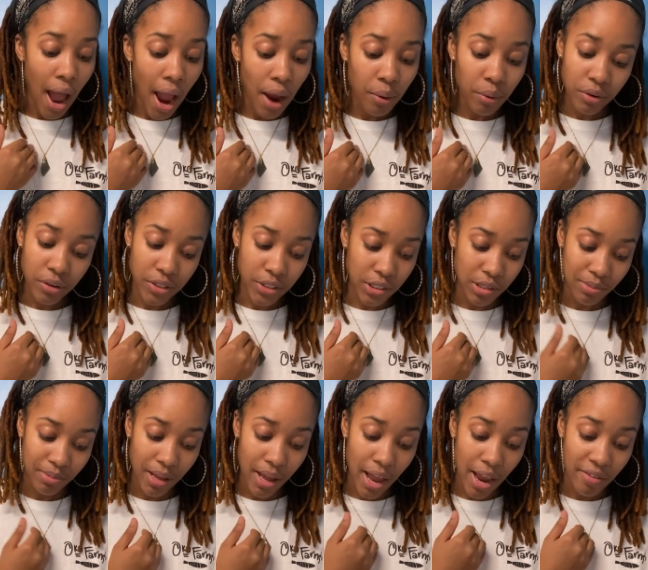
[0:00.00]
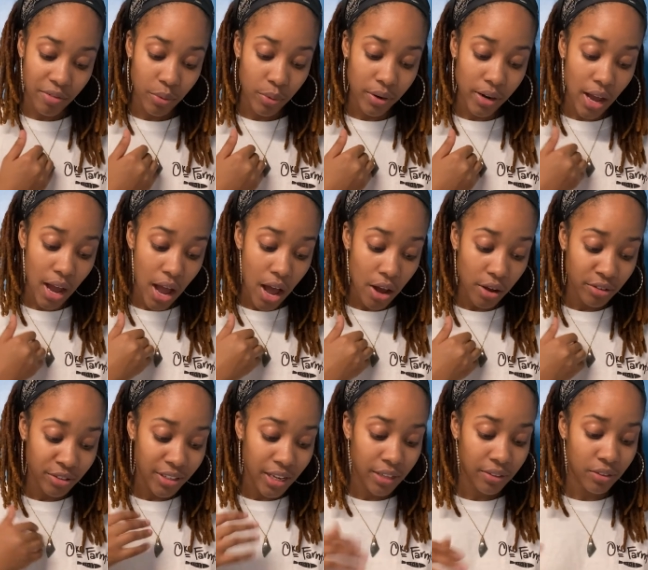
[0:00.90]
I would assume that everyone
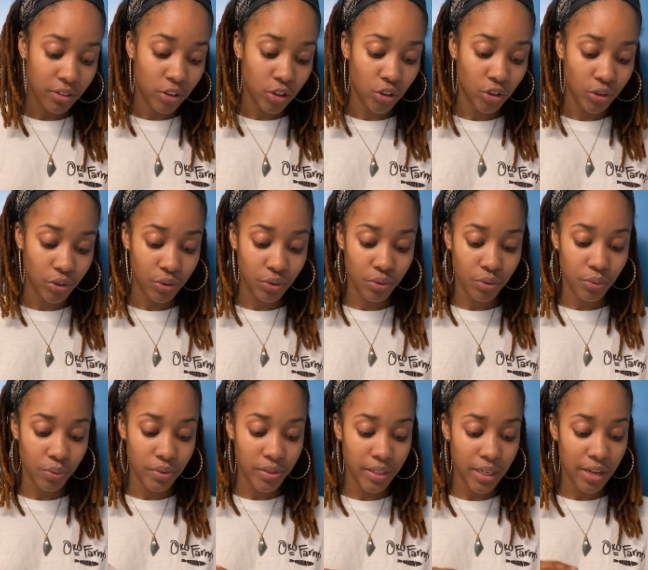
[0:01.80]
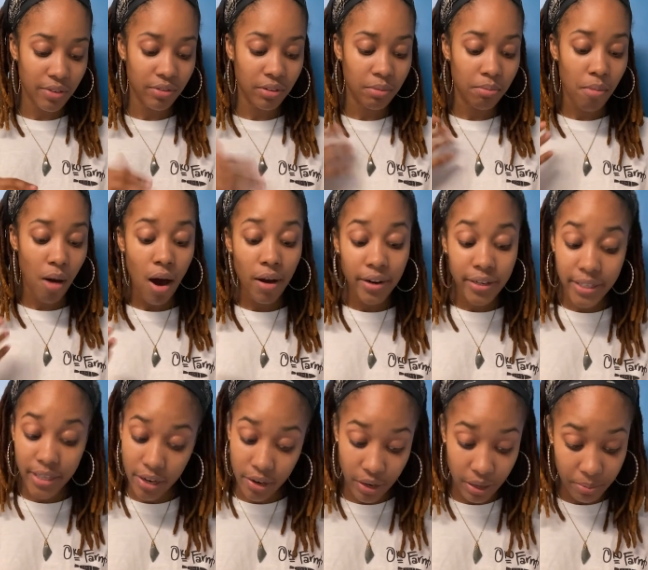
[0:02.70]
else at the shoot was given
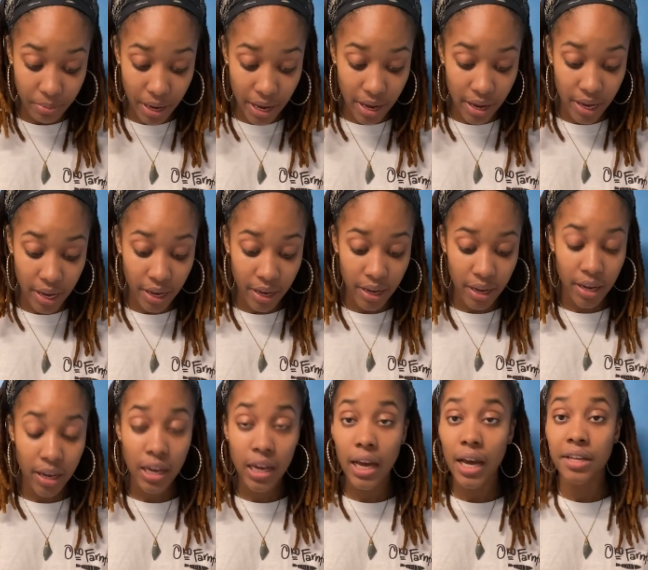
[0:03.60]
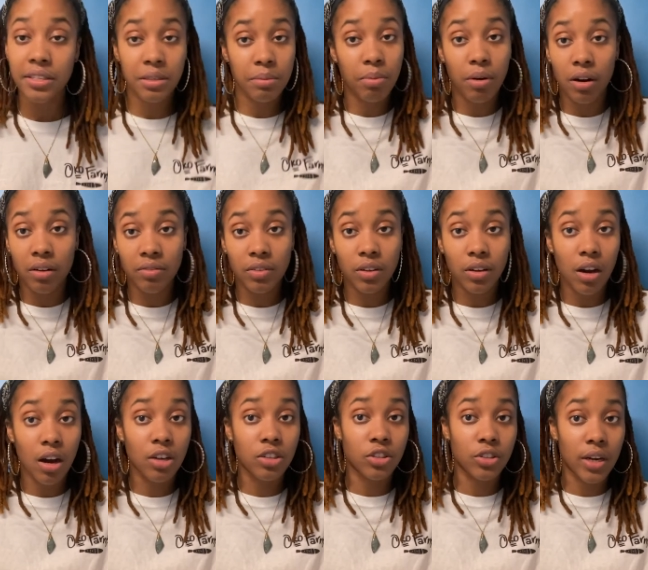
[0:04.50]
monetary pay as a part of their
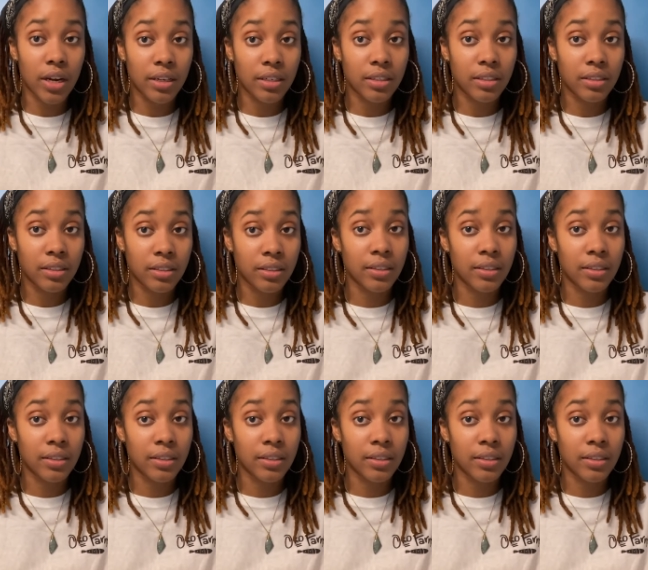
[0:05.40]
contract.